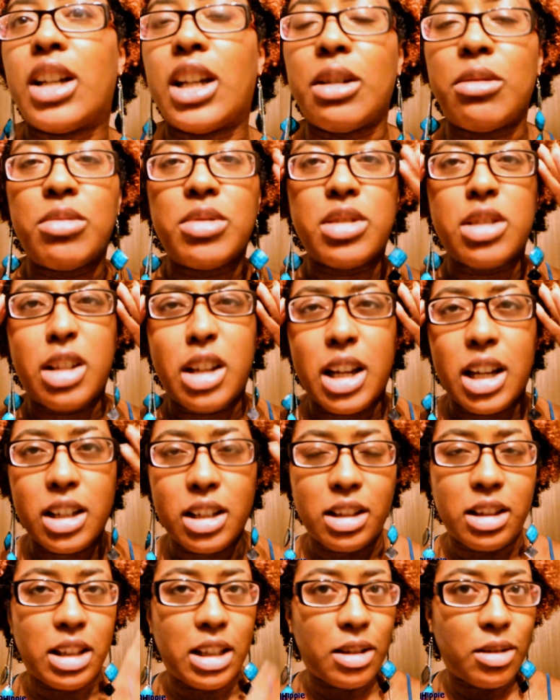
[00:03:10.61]
I wasn't
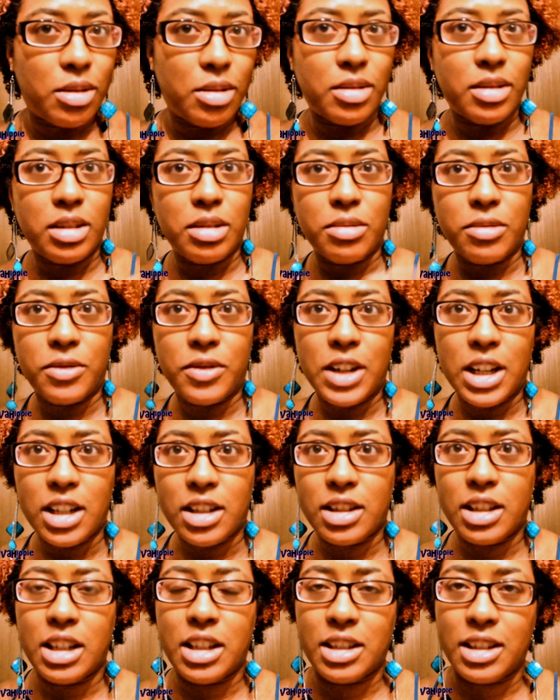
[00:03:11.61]
acting like all the little
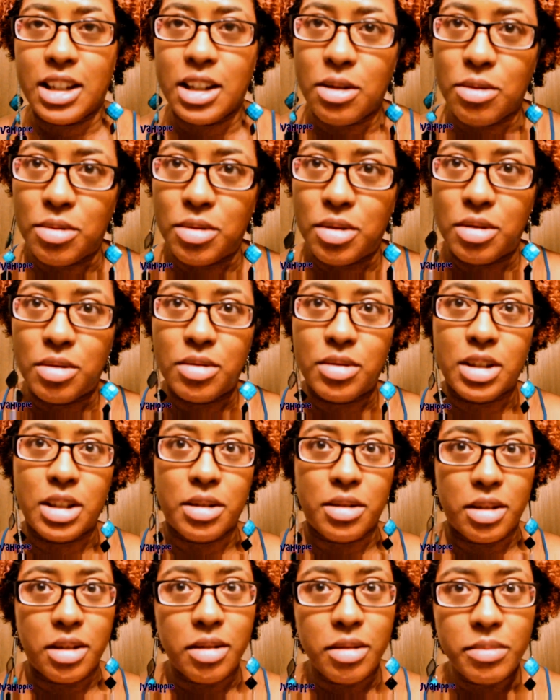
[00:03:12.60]
fast-ass ghetto girls
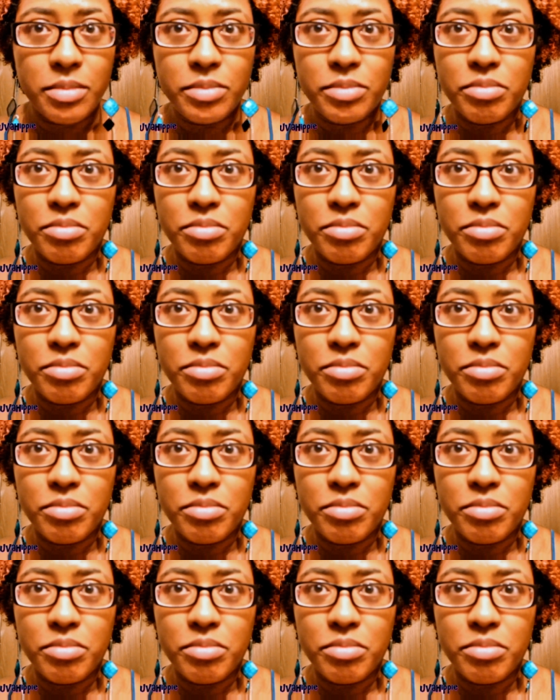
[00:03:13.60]
out there.